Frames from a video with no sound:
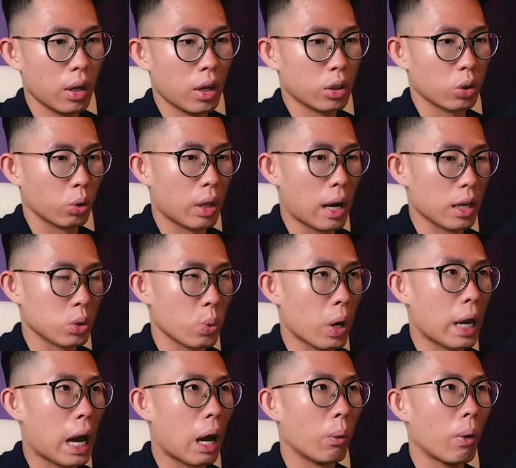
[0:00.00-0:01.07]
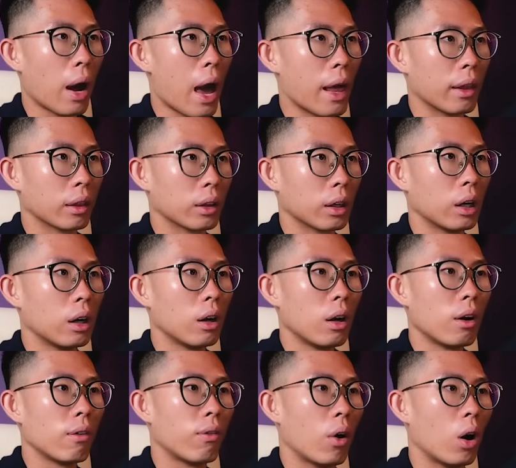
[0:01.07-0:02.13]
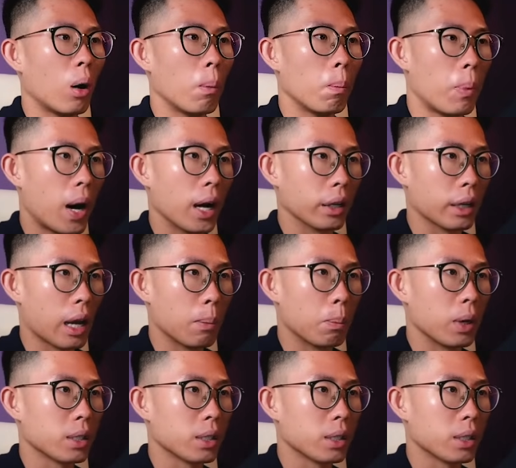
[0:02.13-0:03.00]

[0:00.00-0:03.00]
So that is when I will enter for a buy and